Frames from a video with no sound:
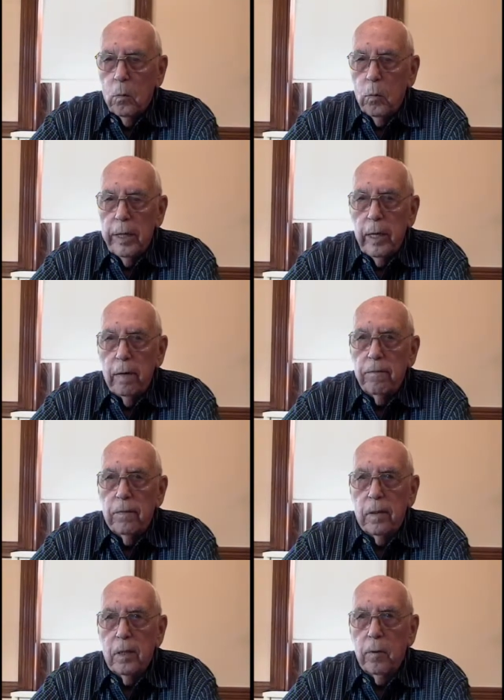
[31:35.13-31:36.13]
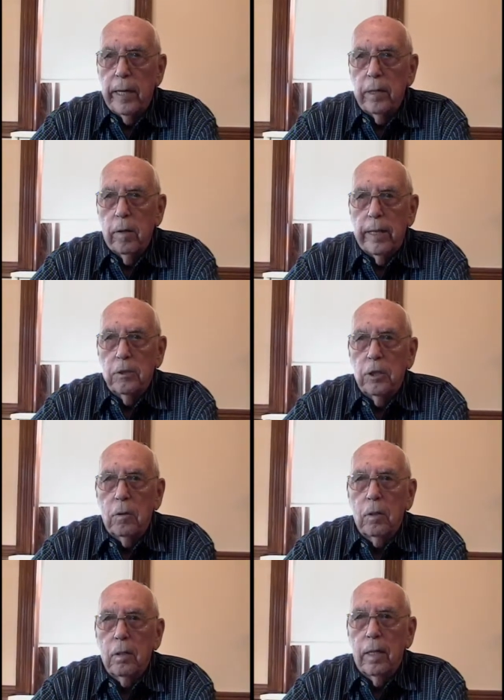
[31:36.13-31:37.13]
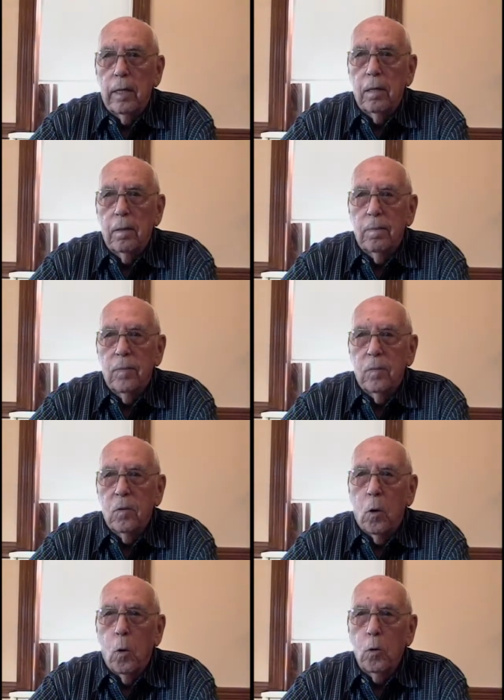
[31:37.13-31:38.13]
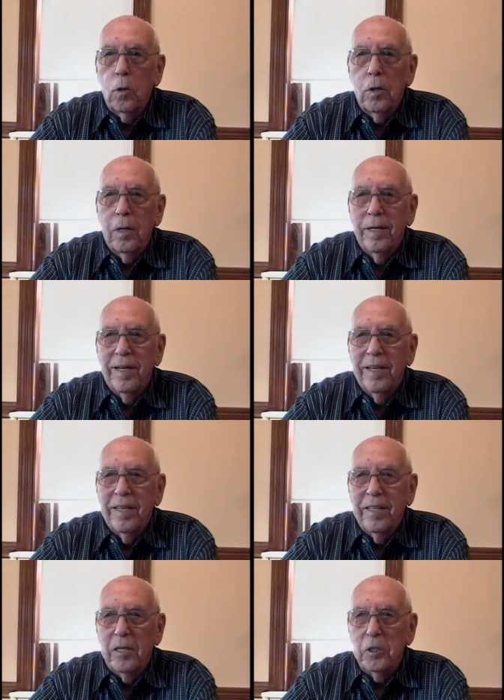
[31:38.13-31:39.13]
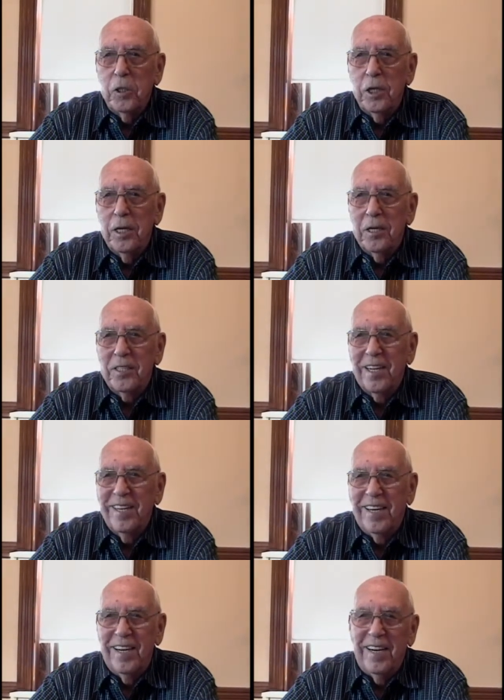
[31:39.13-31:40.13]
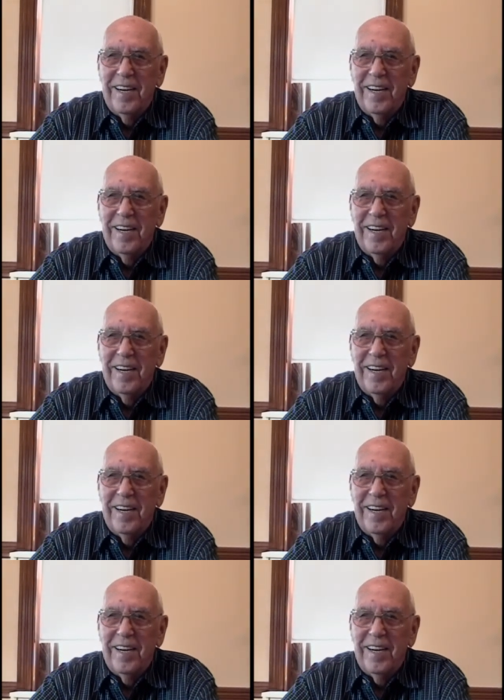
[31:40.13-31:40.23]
We have great-grandchildren that are older than she is. Mm-hmm.